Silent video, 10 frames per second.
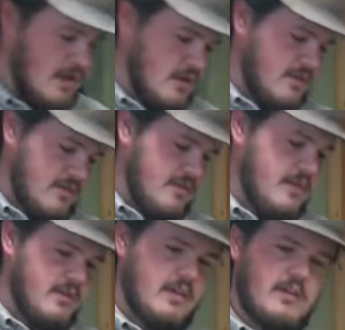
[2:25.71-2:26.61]
here, it's,
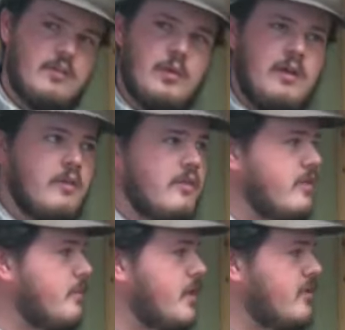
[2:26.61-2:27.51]
it's got swells
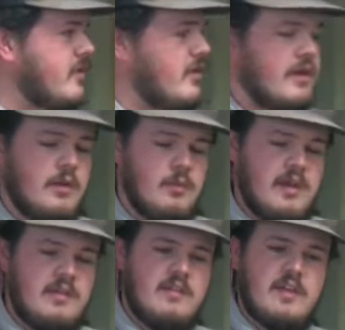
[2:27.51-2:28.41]
as opposed to like a
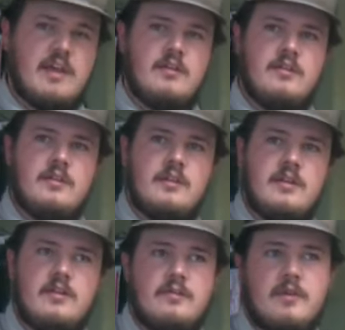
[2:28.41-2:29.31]
wade saddle,
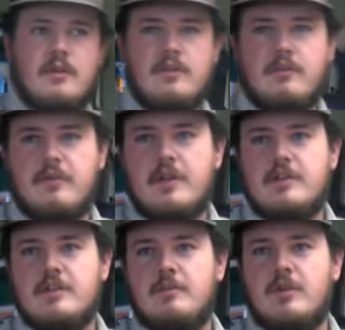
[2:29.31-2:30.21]
and as far as a
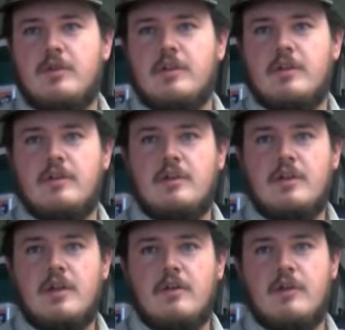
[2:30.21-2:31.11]
finish, I'm doing a,
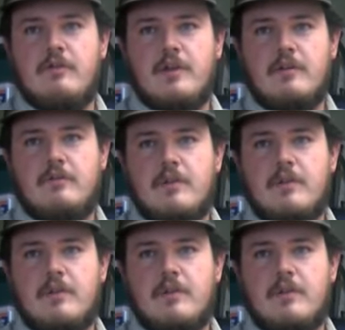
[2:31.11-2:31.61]
a rough out